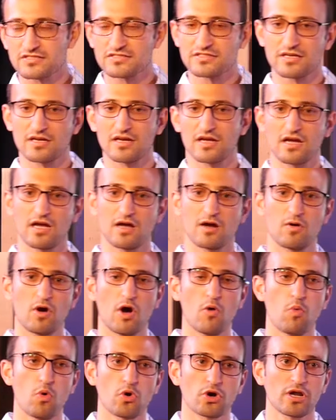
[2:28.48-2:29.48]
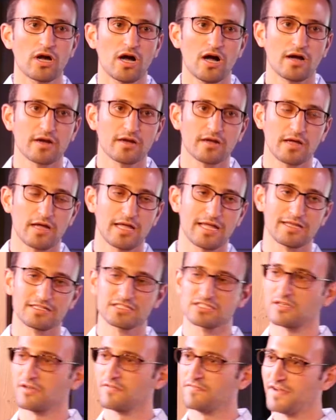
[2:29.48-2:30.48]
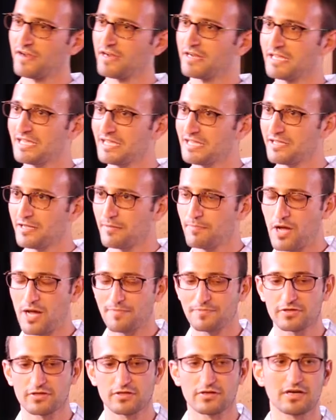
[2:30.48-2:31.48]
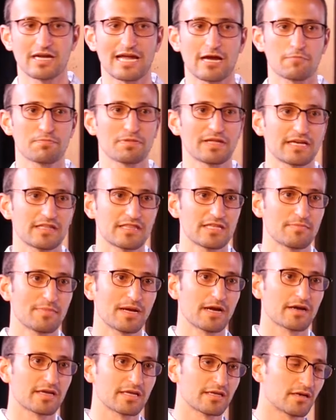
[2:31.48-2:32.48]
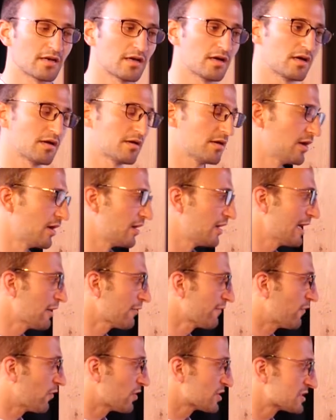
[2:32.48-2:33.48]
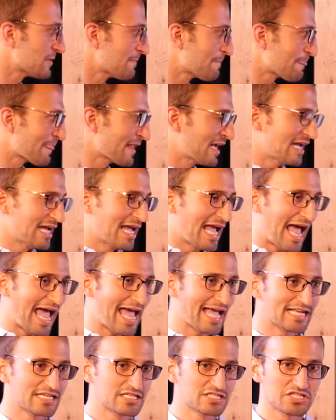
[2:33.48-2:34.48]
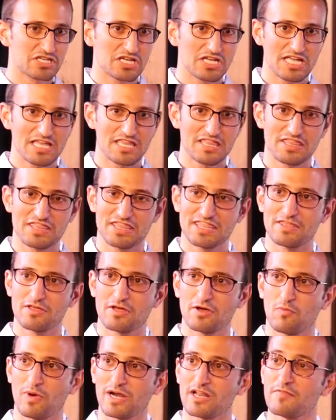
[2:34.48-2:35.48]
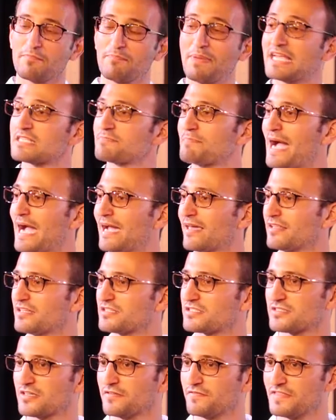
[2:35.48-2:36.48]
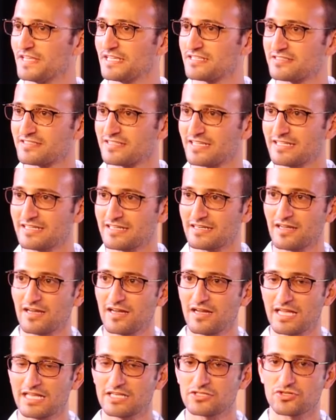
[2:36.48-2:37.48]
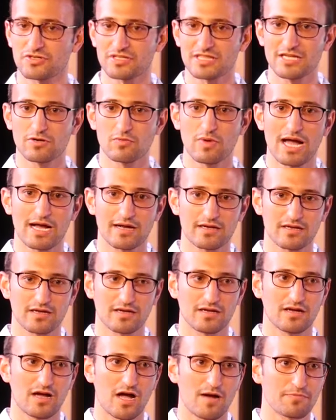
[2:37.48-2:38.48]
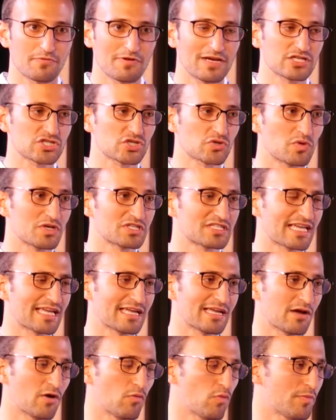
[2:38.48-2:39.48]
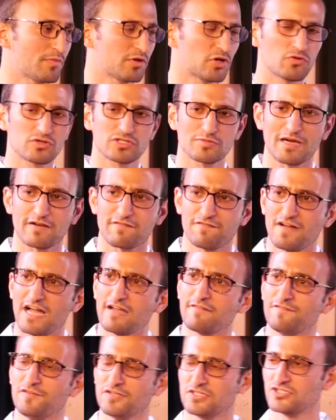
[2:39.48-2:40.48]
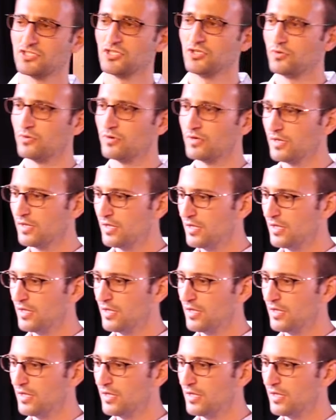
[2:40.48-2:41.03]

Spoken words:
is a Warthog. It's a very popular airplane in the American Air Force. And one of the best pilots of this during the Iraq operation was a woman who was about 4'2".